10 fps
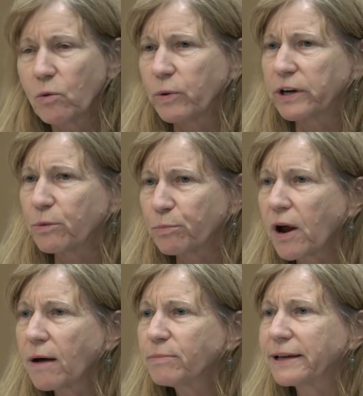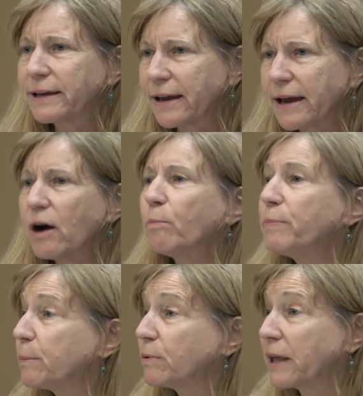we could probably
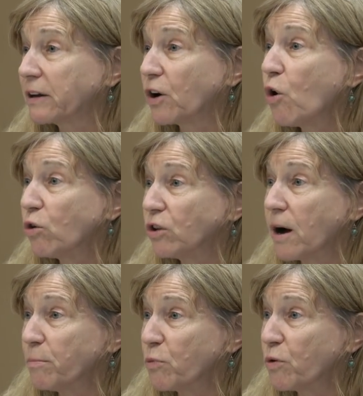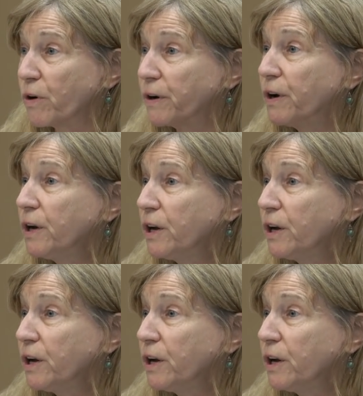help people out a whole lot more,